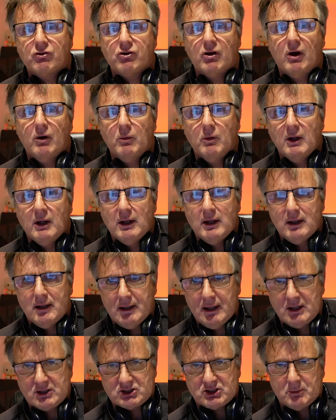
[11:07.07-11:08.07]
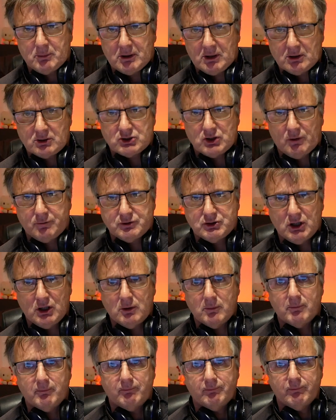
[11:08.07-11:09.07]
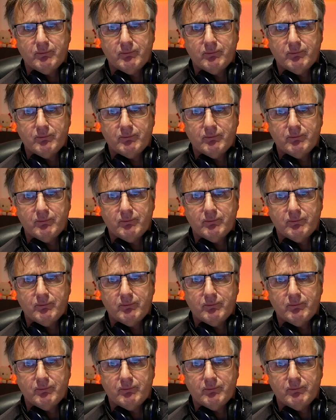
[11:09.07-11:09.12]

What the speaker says: So that's something Softube